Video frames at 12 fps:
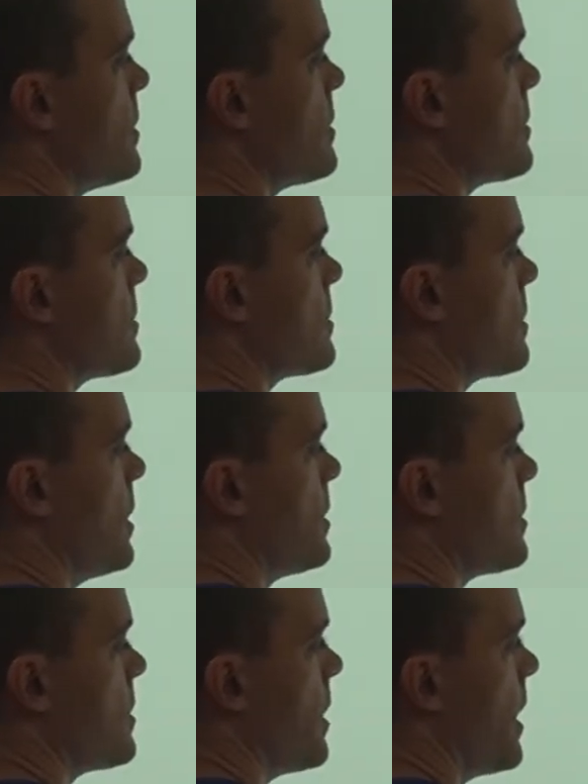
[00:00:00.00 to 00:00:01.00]

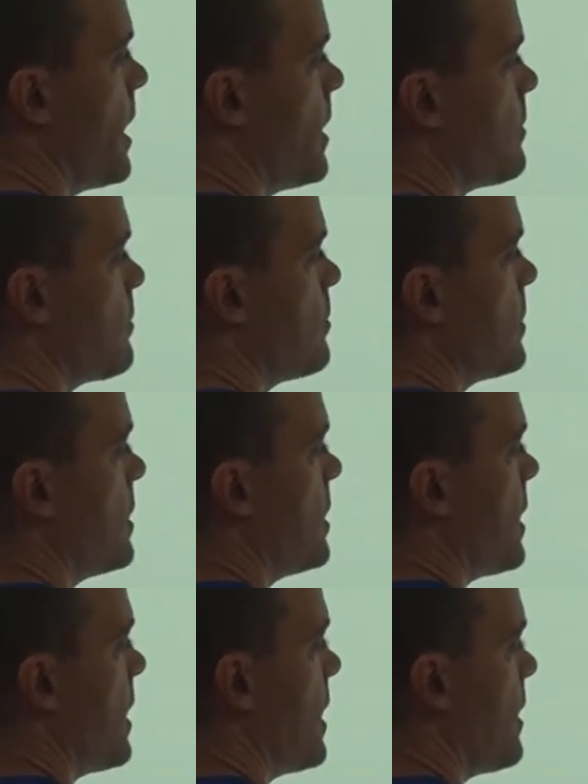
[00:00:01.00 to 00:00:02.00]
such that we
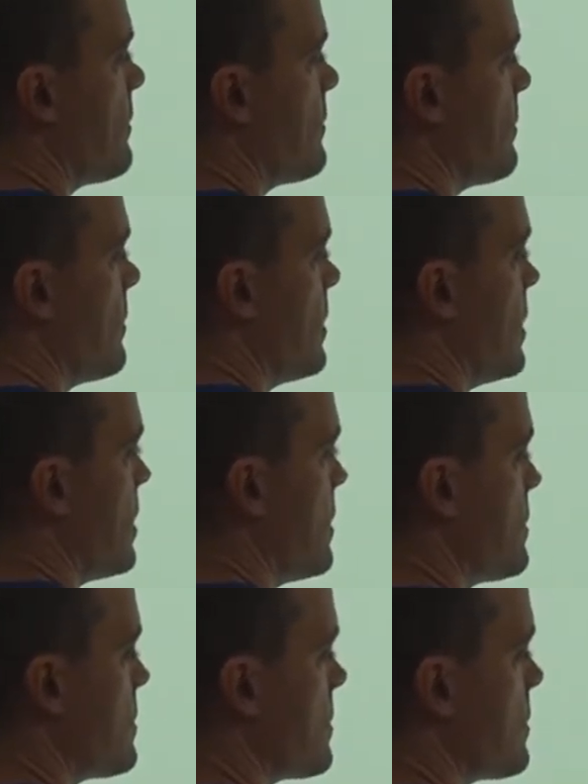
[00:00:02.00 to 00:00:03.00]
have
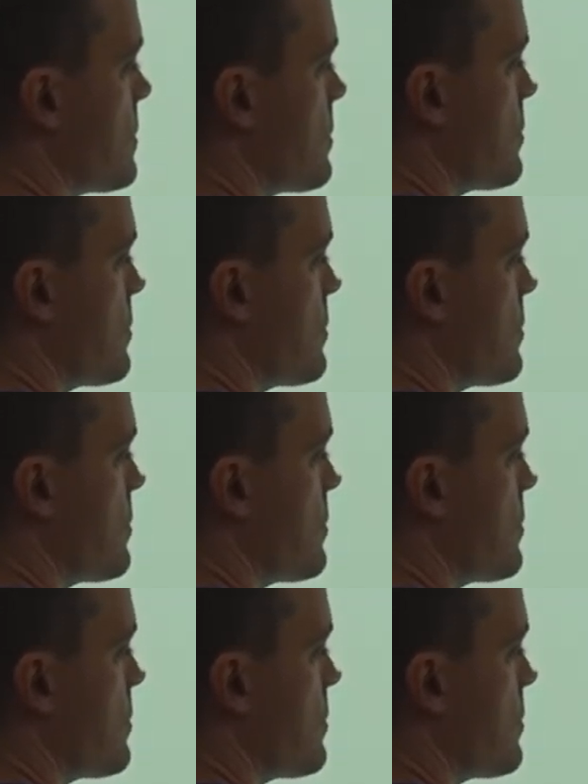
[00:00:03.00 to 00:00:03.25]
this